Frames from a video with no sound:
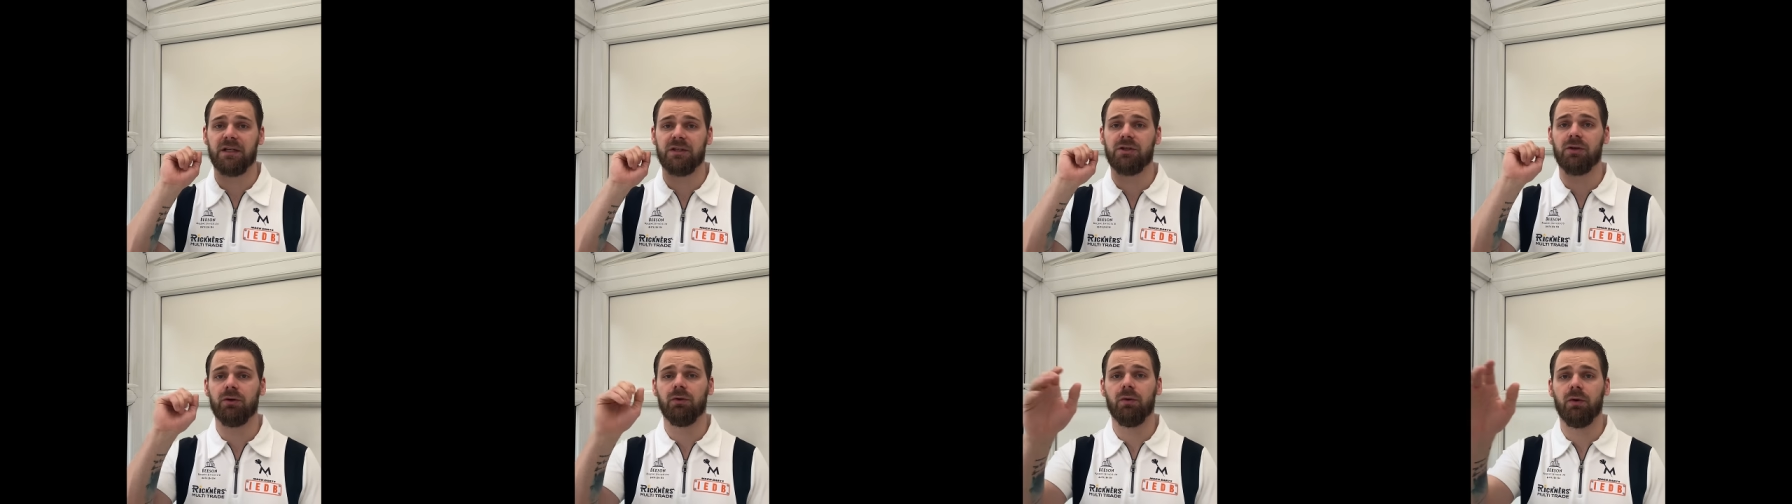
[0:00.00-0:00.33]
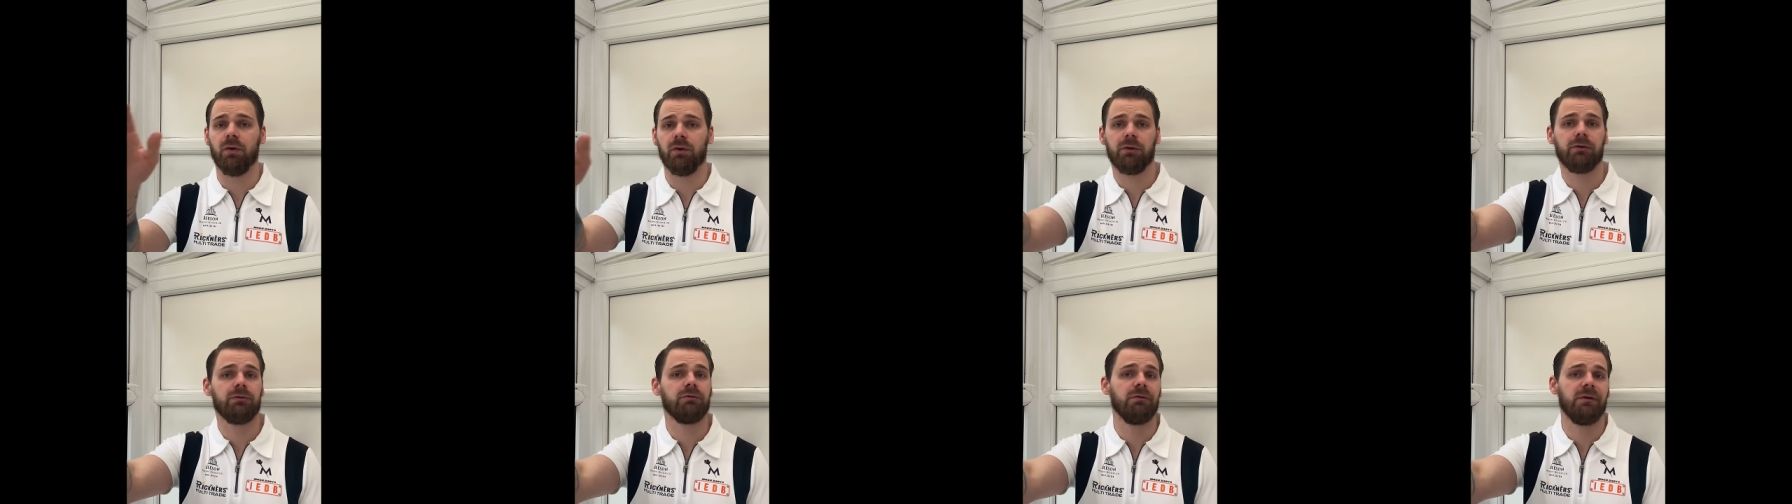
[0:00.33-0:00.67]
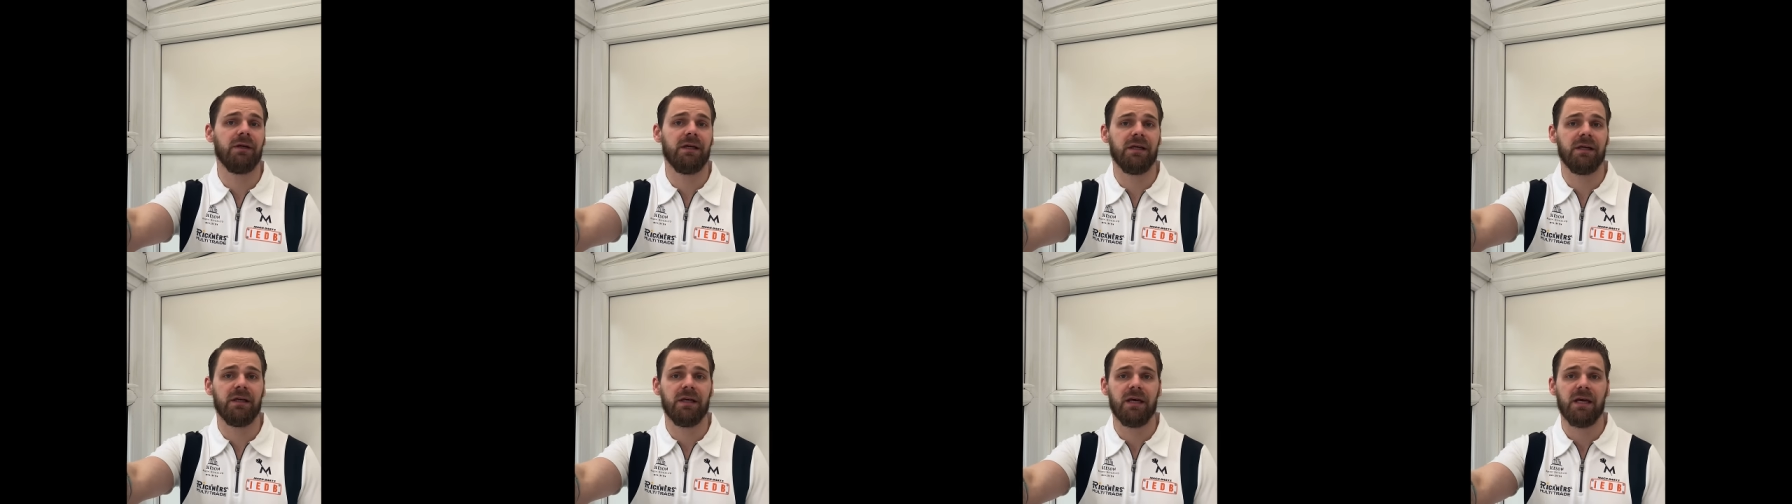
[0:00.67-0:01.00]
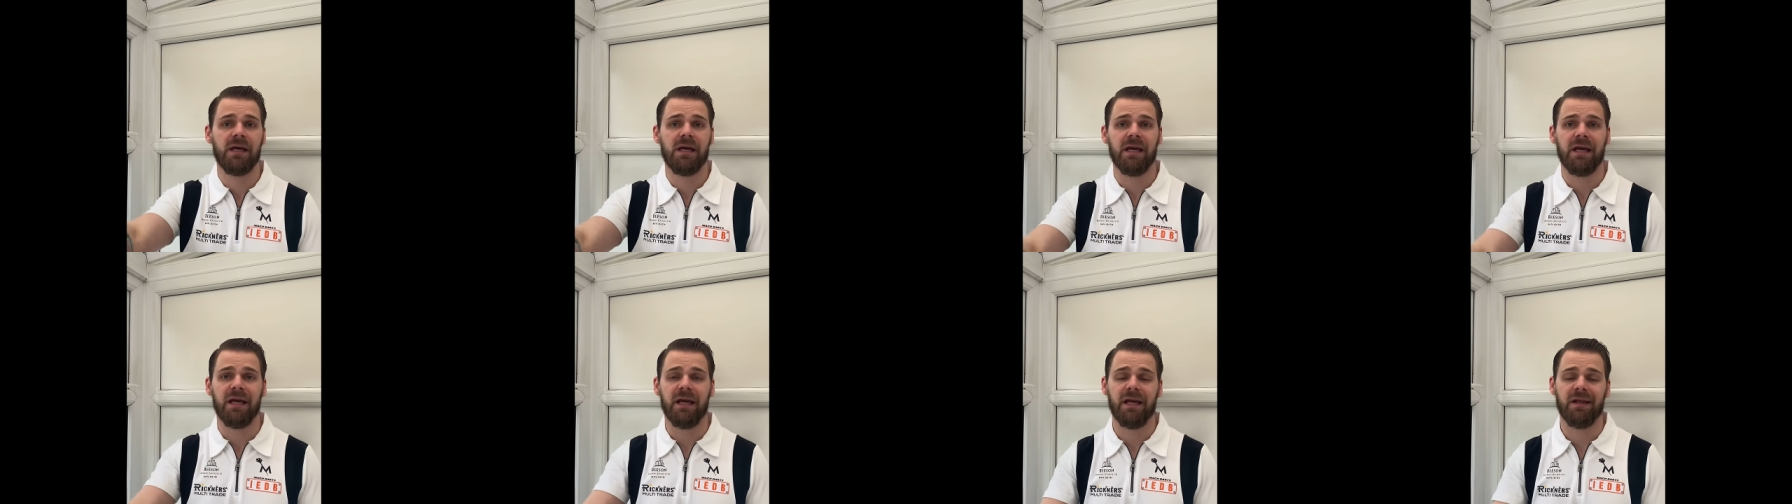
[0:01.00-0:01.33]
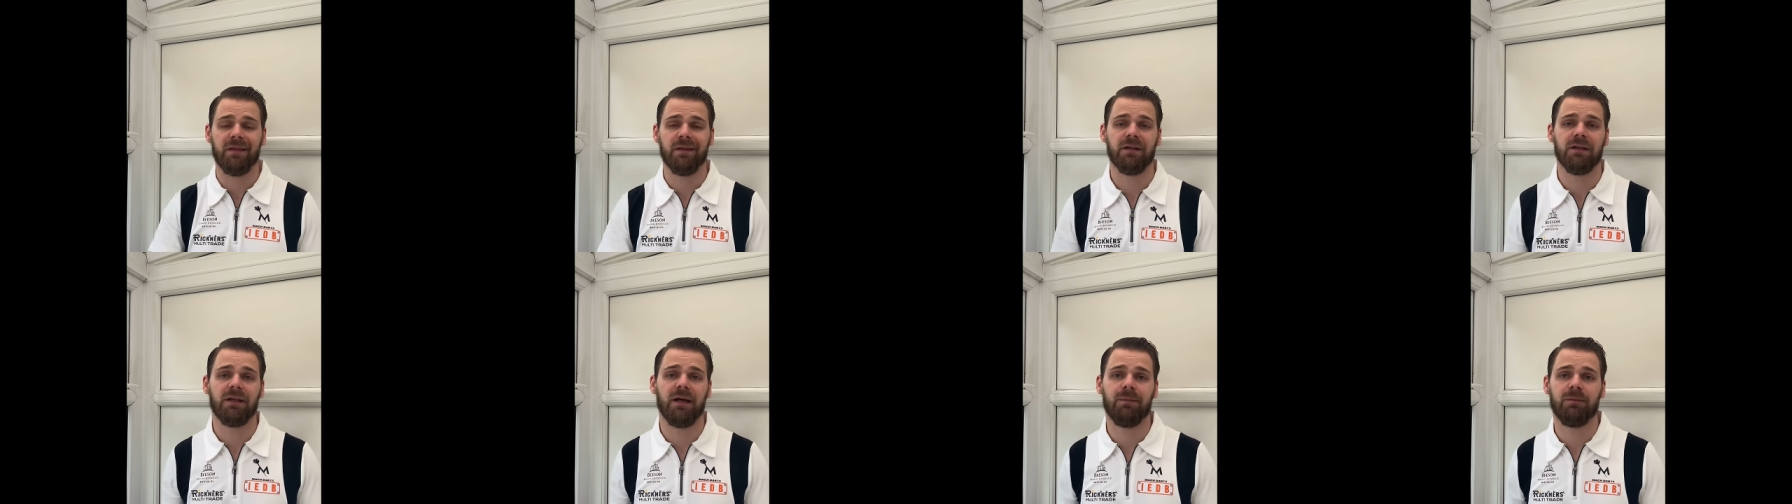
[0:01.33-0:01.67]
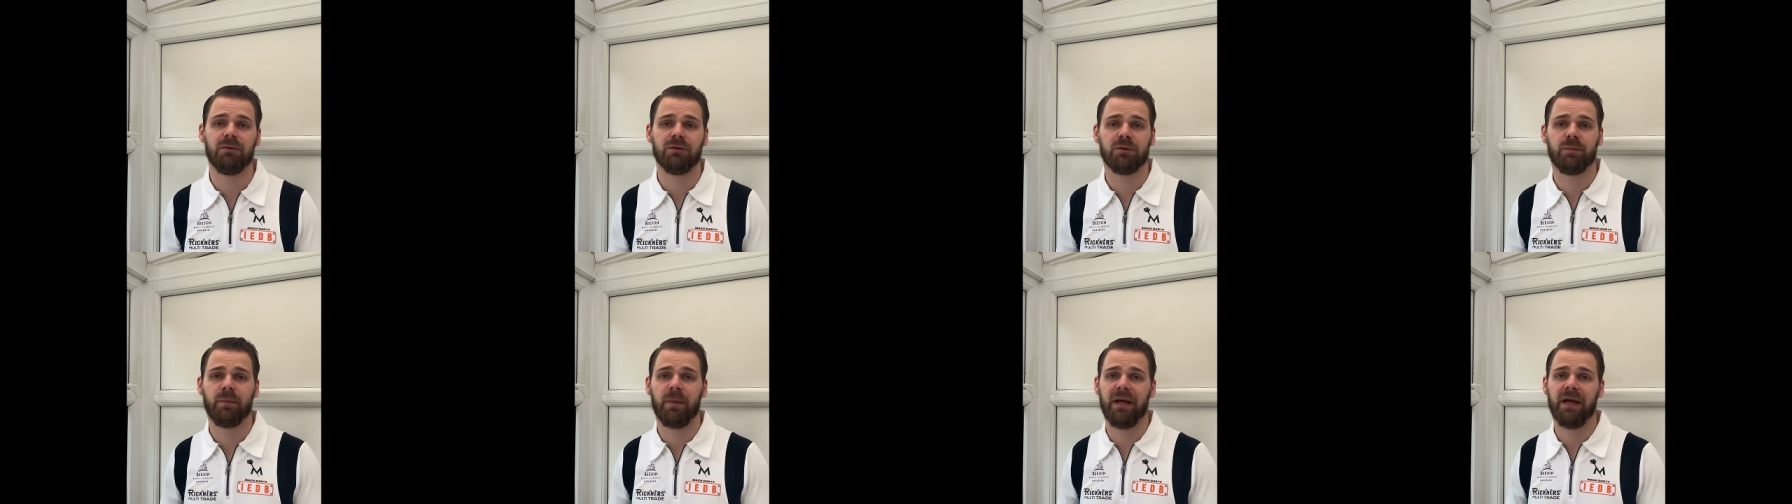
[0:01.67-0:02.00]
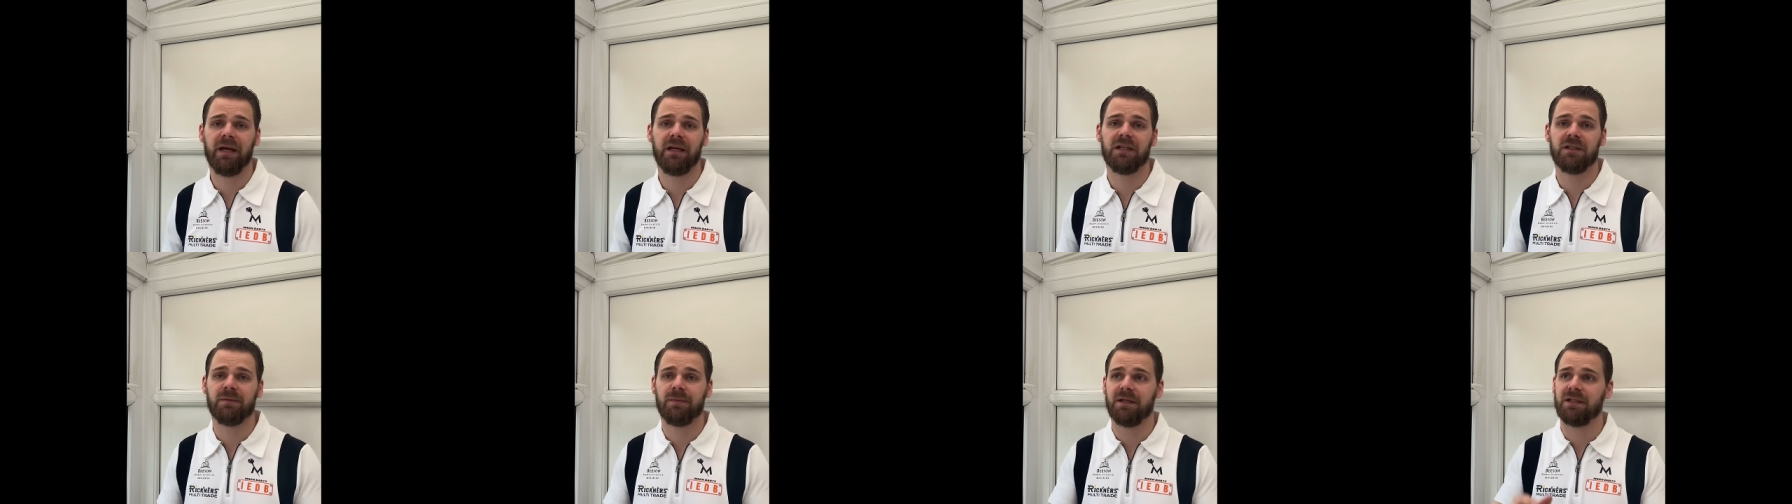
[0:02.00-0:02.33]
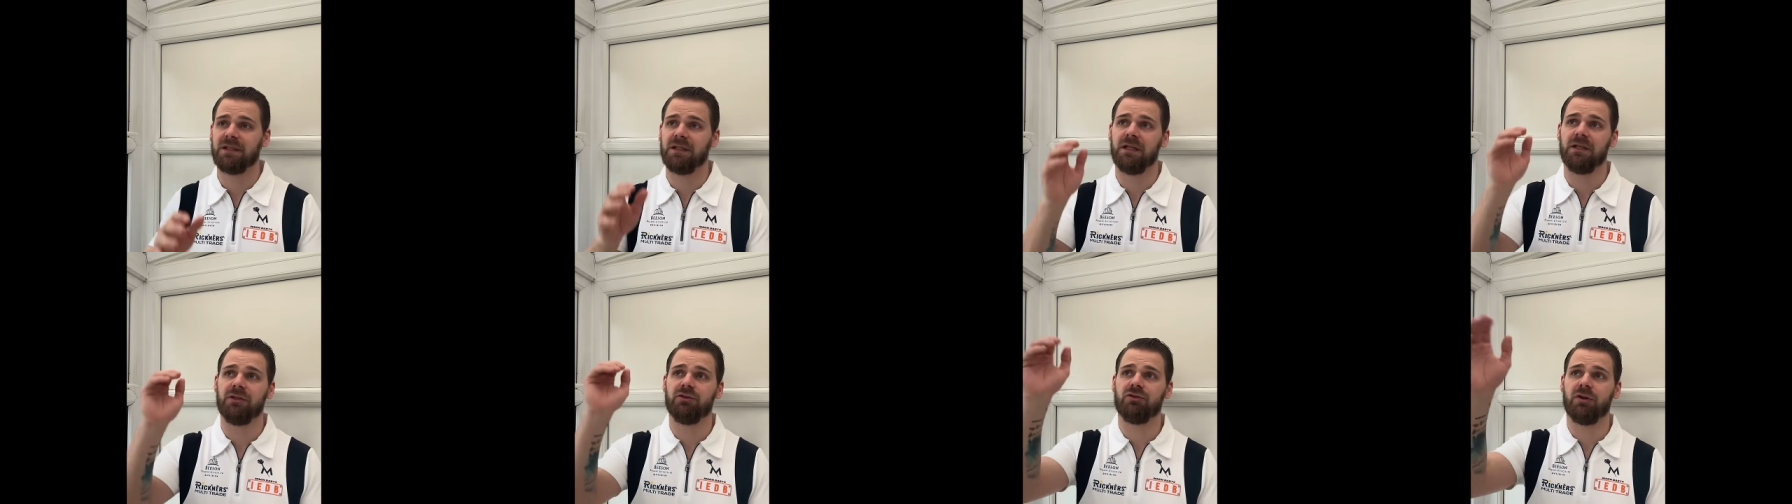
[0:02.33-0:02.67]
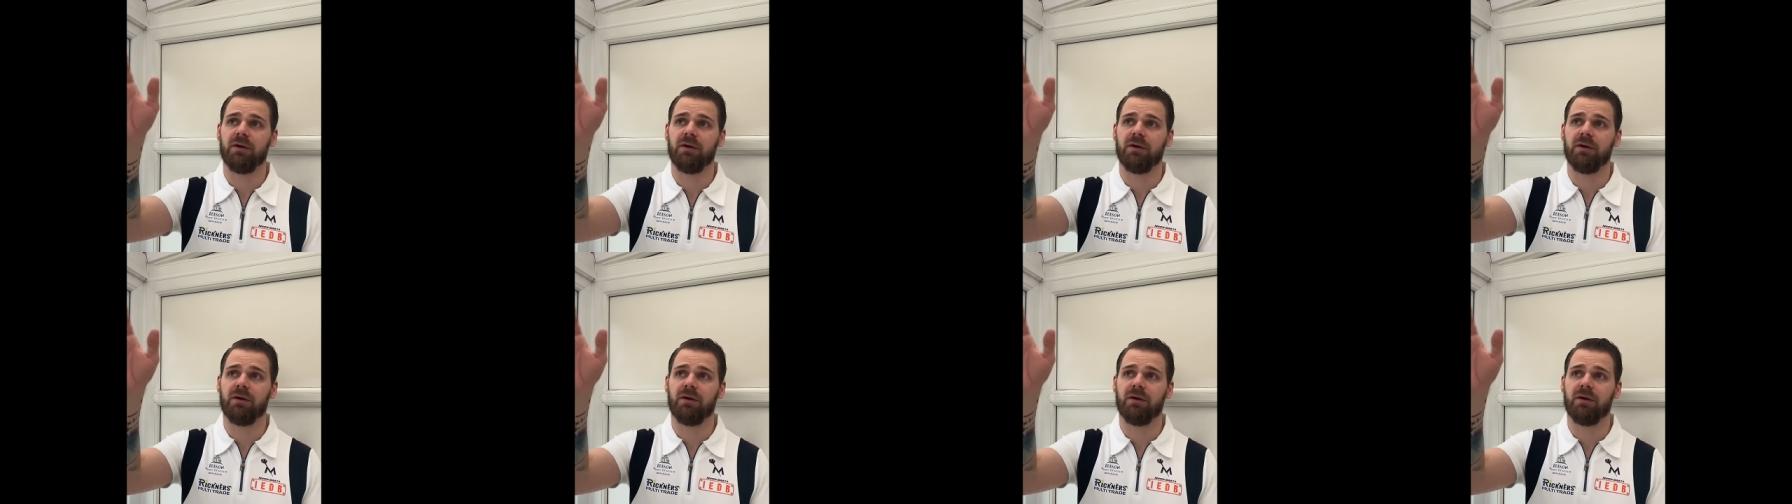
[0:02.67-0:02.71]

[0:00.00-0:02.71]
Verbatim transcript: 2 or 3 in the doubles bed, especially